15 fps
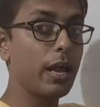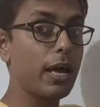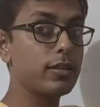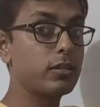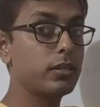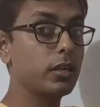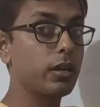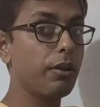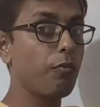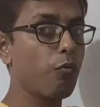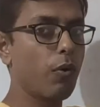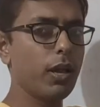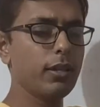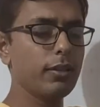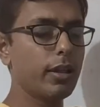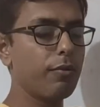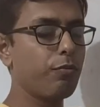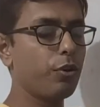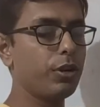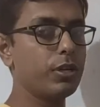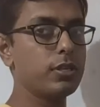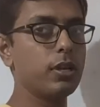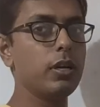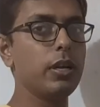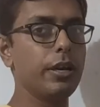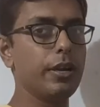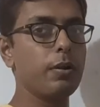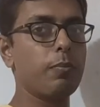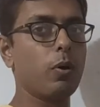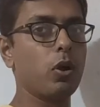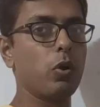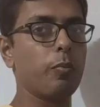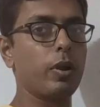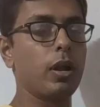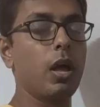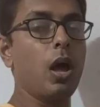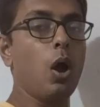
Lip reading: has degree 1, therefore it is a linear polynomial.